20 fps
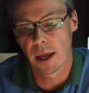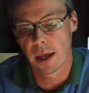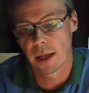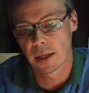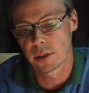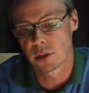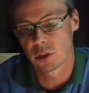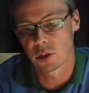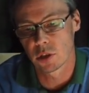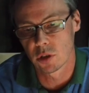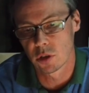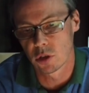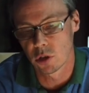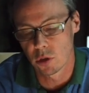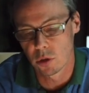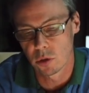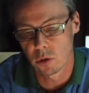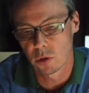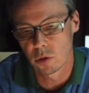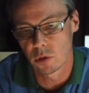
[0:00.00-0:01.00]
and
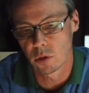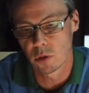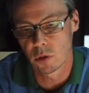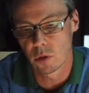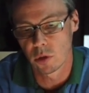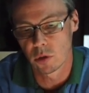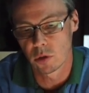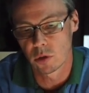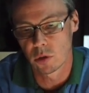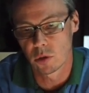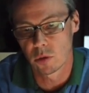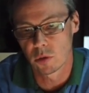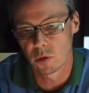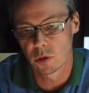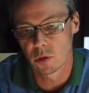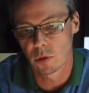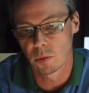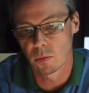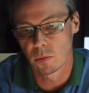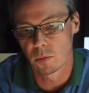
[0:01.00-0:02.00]
do
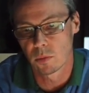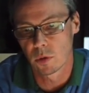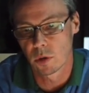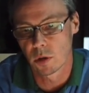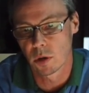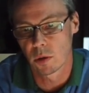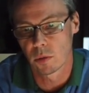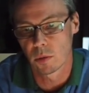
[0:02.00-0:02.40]
some